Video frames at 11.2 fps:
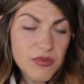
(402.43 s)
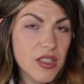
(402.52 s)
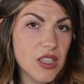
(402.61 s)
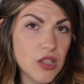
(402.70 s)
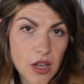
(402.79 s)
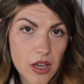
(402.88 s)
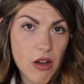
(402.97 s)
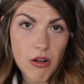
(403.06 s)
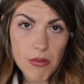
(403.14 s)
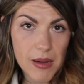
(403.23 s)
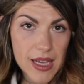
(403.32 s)
It's like
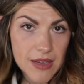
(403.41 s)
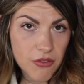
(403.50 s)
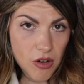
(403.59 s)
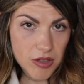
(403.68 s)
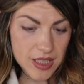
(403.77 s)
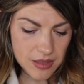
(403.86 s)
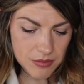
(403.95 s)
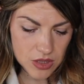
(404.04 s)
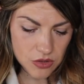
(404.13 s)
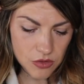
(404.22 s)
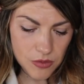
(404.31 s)
our plate for our
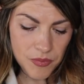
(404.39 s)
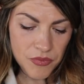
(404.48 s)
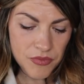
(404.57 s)
tiramisu.